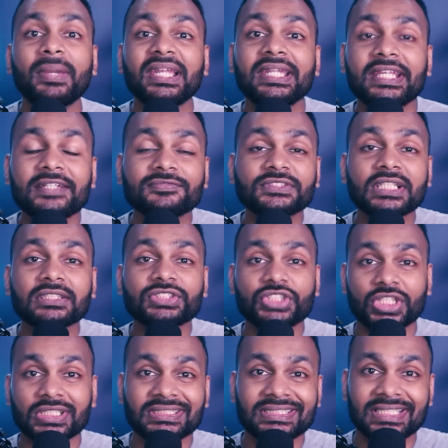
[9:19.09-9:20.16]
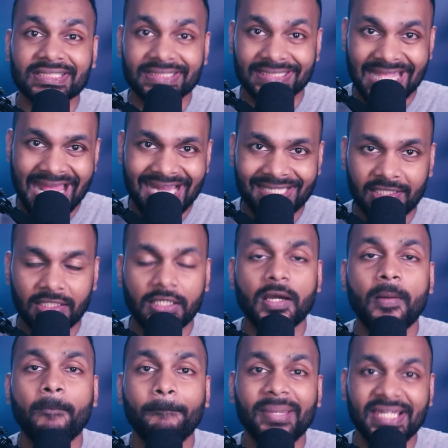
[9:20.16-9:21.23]
Beliefs are just that,
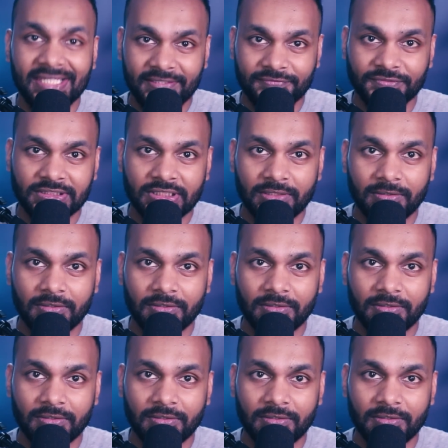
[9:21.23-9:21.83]
beliefs.